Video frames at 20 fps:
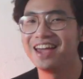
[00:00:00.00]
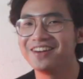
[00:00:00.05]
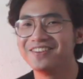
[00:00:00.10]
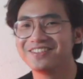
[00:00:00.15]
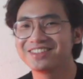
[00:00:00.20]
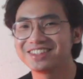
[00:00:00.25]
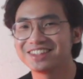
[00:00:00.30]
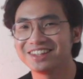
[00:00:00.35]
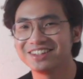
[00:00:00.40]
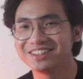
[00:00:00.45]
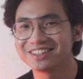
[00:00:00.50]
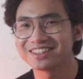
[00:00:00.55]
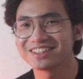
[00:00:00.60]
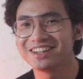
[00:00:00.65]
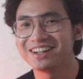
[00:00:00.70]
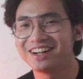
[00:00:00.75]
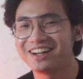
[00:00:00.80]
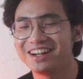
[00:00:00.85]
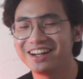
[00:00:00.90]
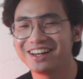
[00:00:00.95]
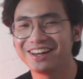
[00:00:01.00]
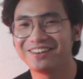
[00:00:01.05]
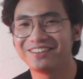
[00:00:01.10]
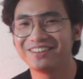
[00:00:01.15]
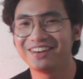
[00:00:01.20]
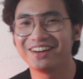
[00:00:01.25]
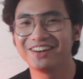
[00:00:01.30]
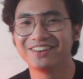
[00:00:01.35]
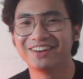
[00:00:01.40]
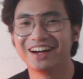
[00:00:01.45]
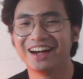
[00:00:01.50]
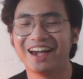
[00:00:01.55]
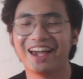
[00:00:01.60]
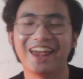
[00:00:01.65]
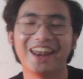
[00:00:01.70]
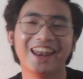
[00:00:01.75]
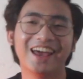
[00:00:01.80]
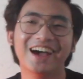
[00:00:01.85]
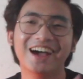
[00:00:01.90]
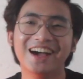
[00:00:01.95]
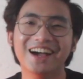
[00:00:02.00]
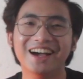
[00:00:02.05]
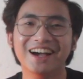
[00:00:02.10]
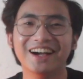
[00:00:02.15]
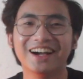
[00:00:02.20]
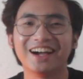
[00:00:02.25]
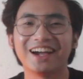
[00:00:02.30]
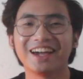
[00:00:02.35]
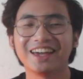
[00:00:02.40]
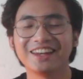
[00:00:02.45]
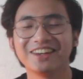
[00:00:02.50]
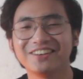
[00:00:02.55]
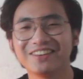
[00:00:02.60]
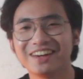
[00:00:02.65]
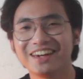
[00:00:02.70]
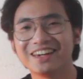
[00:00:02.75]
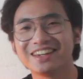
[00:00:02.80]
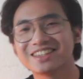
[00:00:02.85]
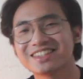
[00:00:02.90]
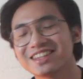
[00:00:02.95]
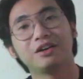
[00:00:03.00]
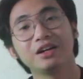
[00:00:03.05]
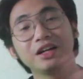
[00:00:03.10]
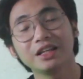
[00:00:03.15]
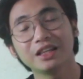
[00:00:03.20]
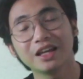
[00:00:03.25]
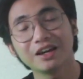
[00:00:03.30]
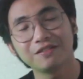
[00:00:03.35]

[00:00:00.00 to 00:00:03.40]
I'm so sorry everyone. Anyways, read